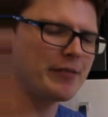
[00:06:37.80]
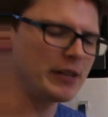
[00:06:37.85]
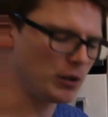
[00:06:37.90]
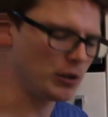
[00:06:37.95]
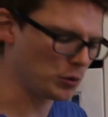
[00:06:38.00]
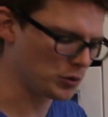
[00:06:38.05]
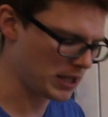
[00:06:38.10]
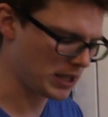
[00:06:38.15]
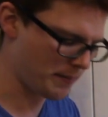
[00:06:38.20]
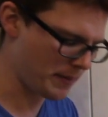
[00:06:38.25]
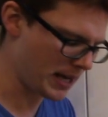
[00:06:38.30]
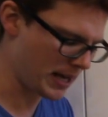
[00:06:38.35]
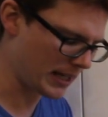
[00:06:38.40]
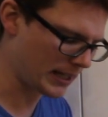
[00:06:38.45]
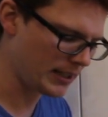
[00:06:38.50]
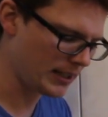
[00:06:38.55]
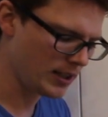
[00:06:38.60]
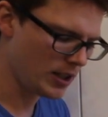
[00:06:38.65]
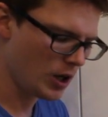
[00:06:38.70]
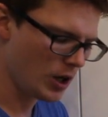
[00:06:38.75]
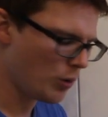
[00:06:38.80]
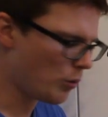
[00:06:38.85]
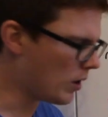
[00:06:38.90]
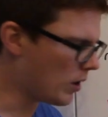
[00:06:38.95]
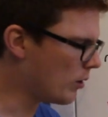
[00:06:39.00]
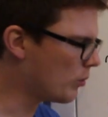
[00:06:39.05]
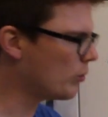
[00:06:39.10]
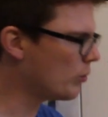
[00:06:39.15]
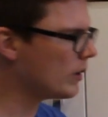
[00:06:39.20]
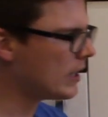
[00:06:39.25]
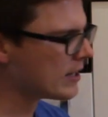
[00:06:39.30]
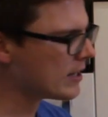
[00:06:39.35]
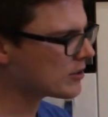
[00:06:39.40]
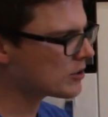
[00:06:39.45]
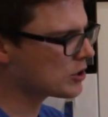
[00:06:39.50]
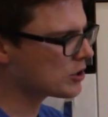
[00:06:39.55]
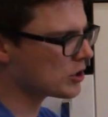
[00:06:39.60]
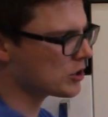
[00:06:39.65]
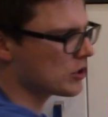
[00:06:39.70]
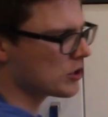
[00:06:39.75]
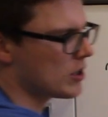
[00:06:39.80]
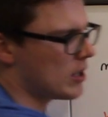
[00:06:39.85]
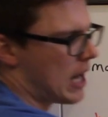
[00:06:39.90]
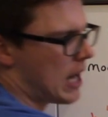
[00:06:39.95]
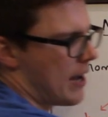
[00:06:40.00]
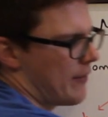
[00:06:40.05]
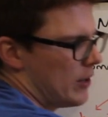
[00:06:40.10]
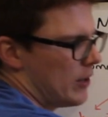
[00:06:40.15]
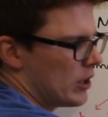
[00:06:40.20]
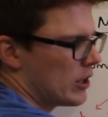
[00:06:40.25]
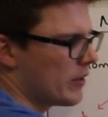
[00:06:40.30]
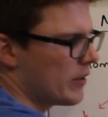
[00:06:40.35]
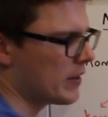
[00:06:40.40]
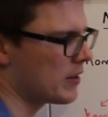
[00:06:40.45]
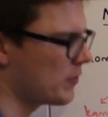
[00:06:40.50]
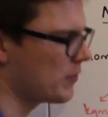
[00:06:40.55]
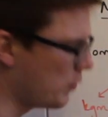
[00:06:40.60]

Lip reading: equals ma, well, let's just have a look at this